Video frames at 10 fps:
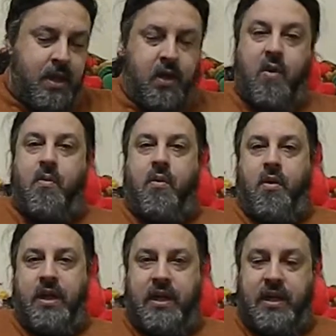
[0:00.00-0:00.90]
you know,
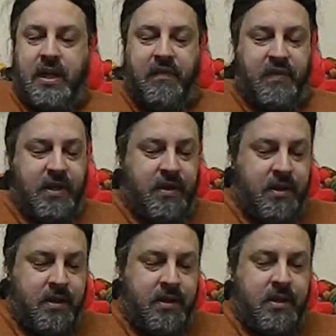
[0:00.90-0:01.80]
morning and evening,
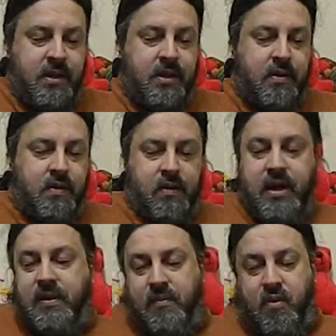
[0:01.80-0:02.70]
or
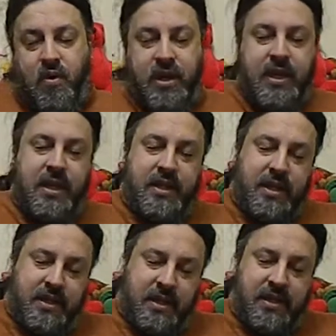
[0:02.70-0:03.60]
at morning and
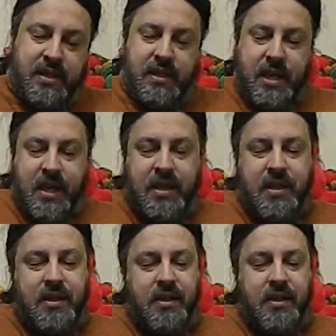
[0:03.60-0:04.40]
in the end of the day,